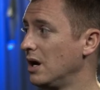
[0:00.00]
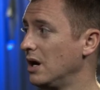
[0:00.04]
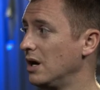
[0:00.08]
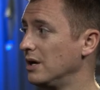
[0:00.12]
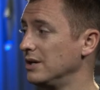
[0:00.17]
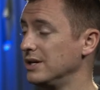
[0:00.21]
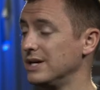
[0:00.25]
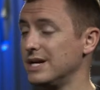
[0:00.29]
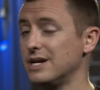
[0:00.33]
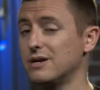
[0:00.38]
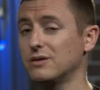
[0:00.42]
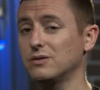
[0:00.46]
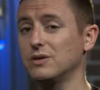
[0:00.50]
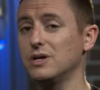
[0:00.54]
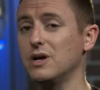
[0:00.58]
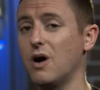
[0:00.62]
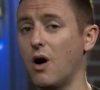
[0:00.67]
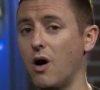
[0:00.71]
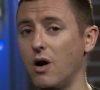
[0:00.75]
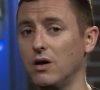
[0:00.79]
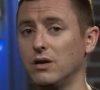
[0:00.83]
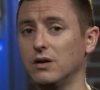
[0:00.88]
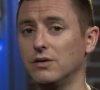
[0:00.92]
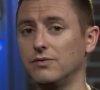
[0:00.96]
Uh, nearly
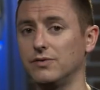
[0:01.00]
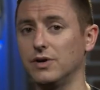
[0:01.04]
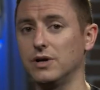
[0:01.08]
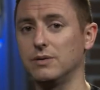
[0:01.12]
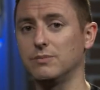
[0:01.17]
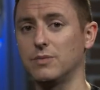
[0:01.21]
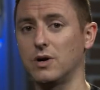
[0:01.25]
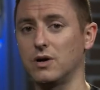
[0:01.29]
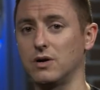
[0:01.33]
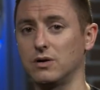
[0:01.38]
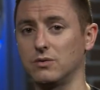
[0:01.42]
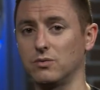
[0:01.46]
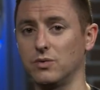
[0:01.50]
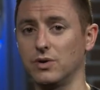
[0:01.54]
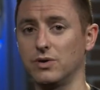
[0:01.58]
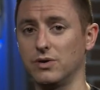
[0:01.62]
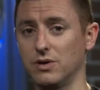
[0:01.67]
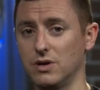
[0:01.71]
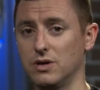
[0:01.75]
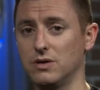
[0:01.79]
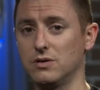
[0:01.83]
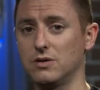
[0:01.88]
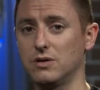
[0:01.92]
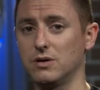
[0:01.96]
all of them are
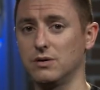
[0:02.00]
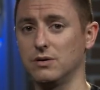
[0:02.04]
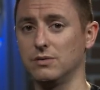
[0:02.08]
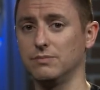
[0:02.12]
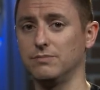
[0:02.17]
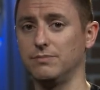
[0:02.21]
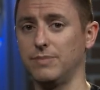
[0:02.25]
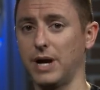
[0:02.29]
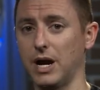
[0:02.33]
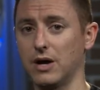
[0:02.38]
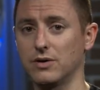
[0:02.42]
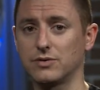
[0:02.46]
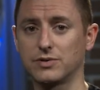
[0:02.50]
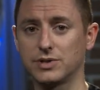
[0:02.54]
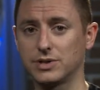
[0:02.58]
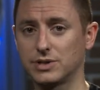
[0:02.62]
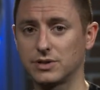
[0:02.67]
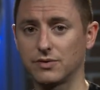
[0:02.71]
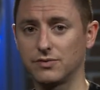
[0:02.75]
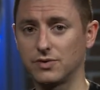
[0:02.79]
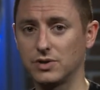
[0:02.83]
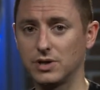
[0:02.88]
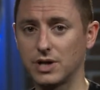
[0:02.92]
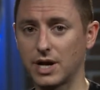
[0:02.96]
within the
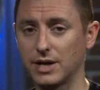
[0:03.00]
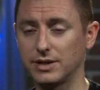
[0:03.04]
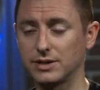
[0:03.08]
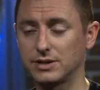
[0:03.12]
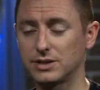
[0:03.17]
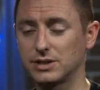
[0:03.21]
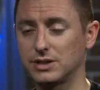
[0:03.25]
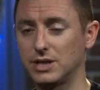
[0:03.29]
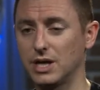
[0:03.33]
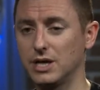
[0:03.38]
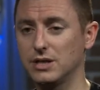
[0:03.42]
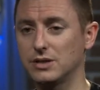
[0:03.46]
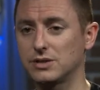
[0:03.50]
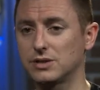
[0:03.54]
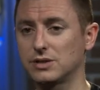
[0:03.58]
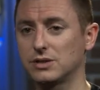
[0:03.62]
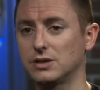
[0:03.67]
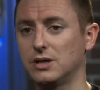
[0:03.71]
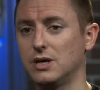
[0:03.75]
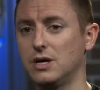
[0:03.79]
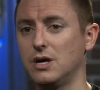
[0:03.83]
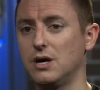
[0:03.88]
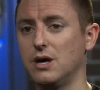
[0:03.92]
boundaries of the United States.